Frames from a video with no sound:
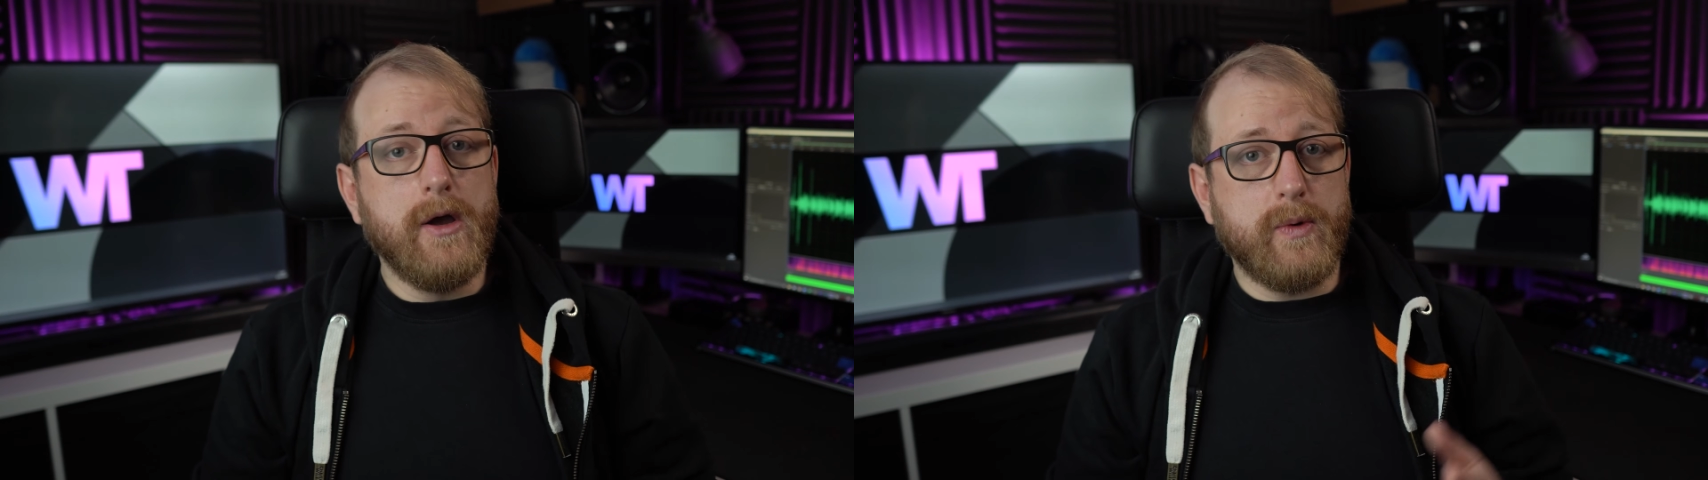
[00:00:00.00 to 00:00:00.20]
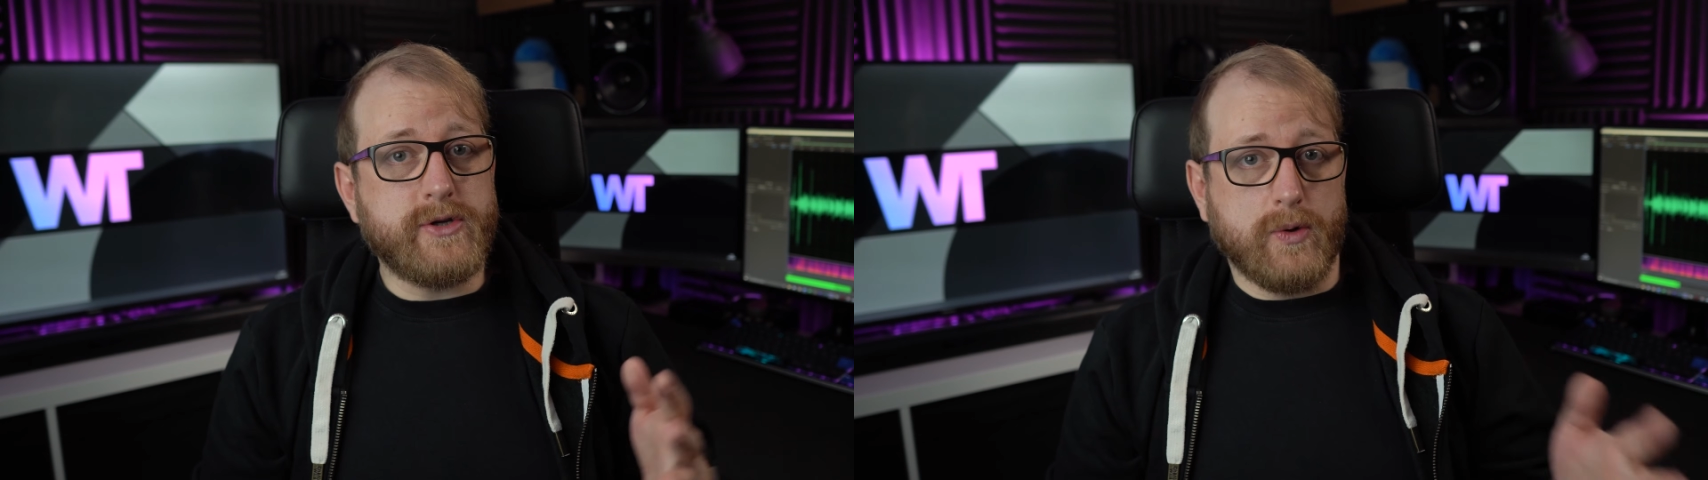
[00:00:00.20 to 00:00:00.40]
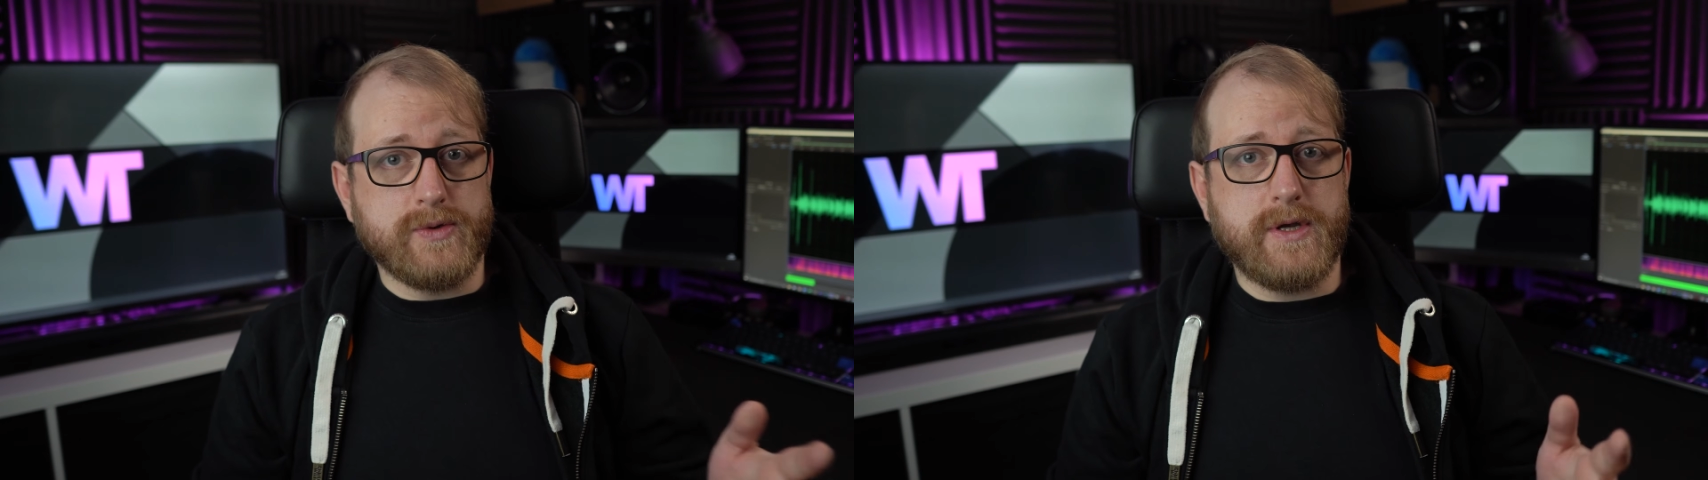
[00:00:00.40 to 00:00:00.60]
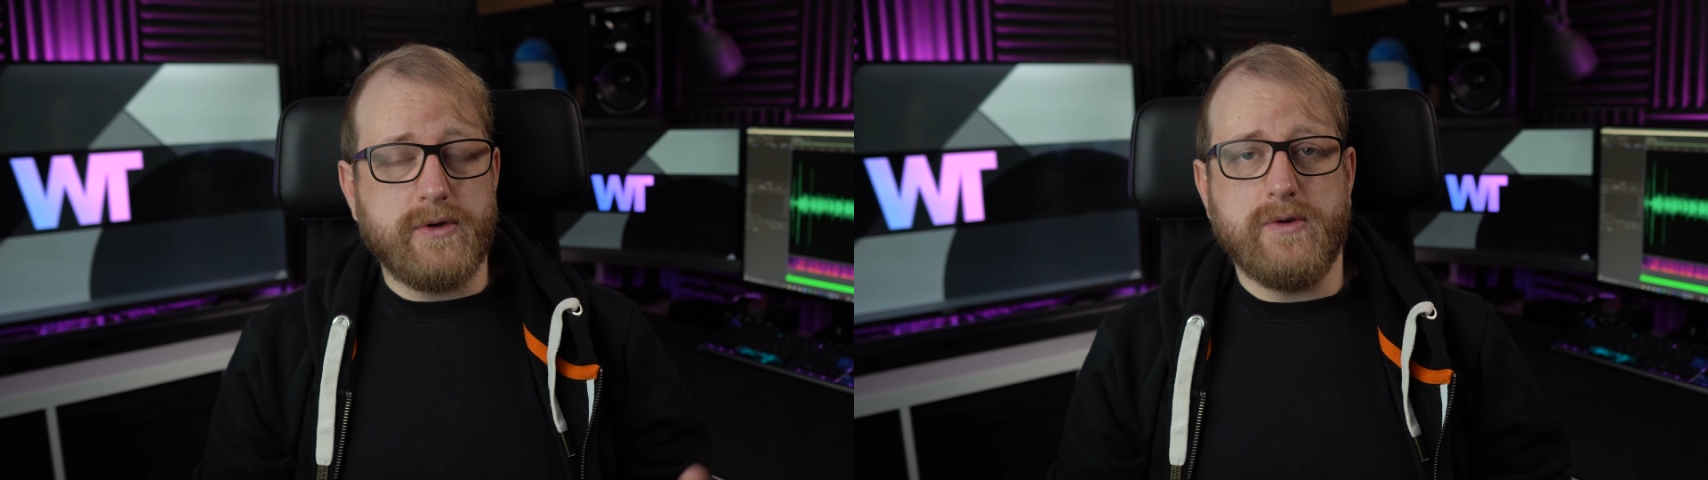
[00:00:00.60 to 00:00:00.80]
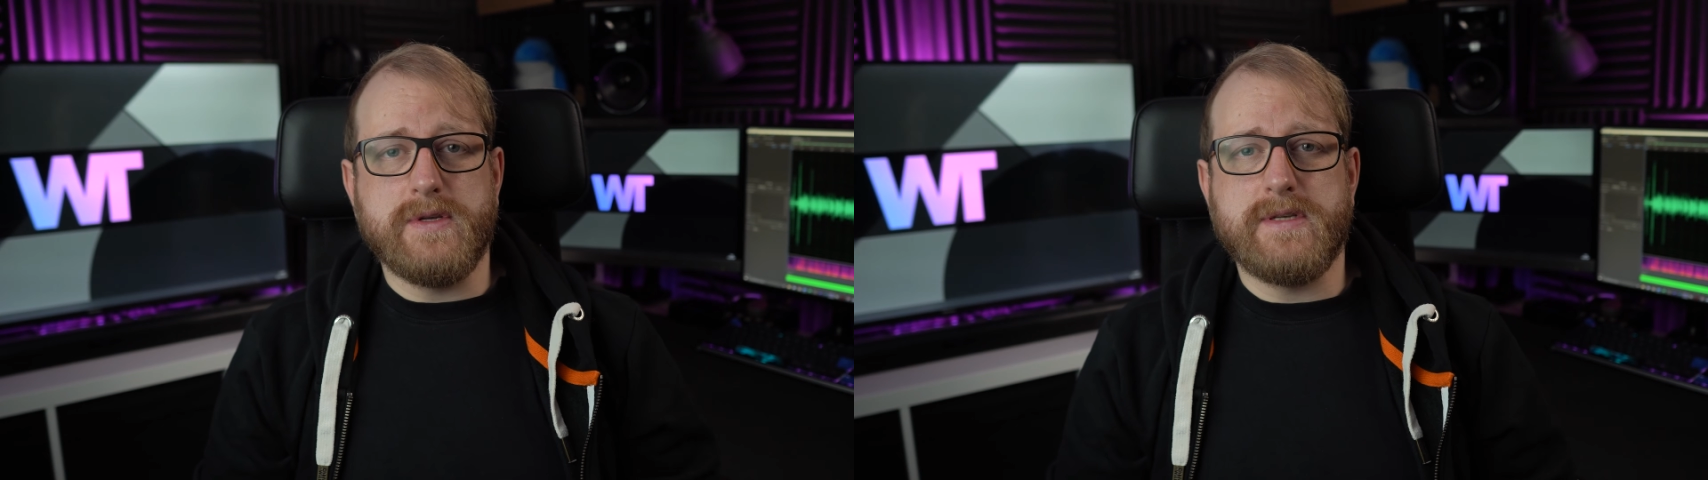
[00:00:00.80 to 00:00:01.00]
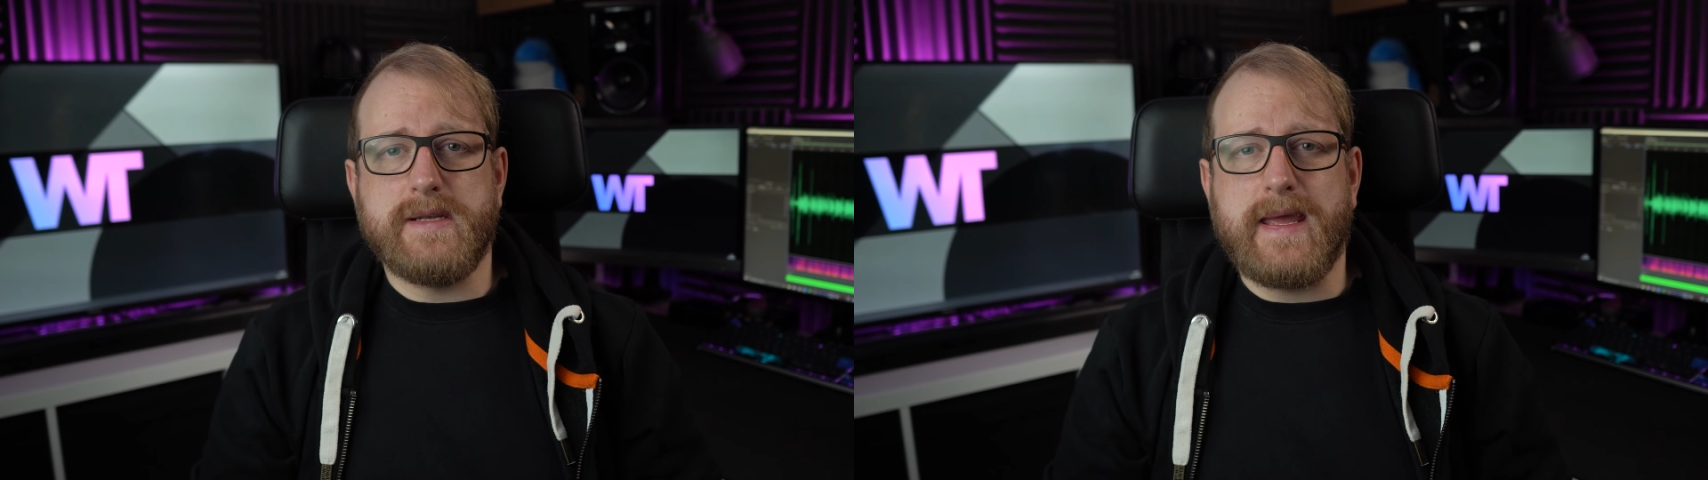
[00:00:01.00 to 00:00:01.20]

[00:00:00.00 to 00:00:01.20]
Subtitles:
which also uses an